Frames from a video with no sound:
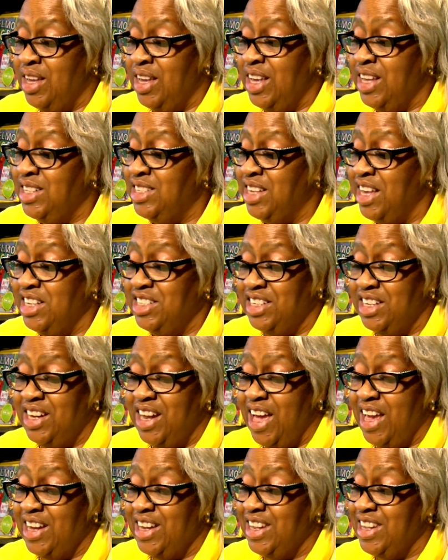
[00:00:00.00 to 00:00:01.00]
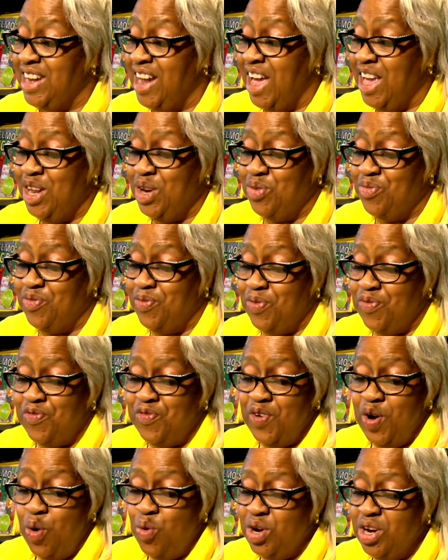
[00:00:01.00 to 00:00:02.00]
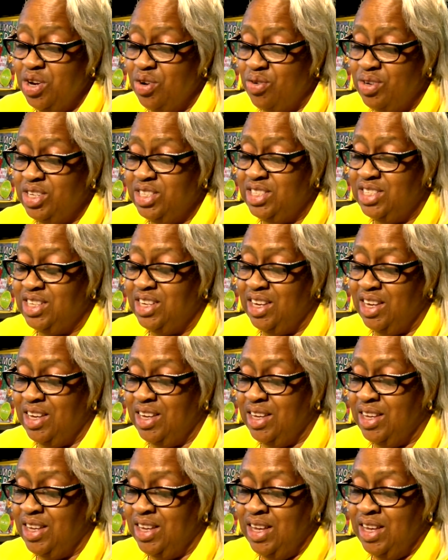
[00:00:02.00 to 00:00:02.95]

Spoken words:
It tasted like night floating on the sea.